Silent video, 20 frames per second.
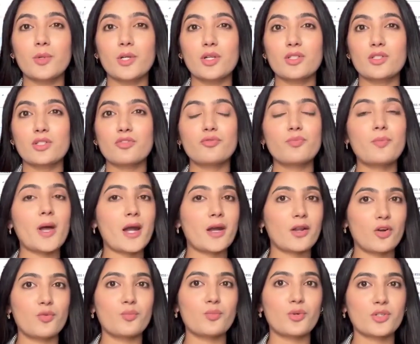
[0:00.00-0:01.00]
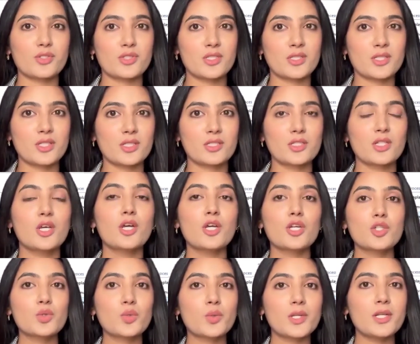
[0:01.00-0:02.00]
because of background processes.
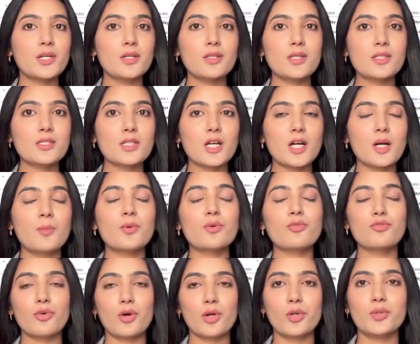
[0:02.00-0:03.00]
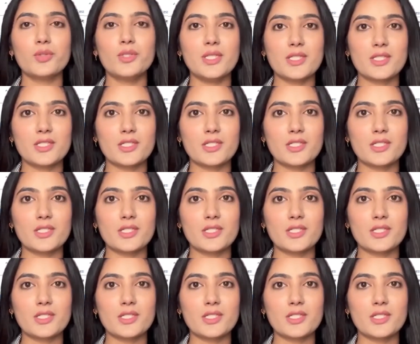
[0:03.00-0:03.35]
To clear this up, follow these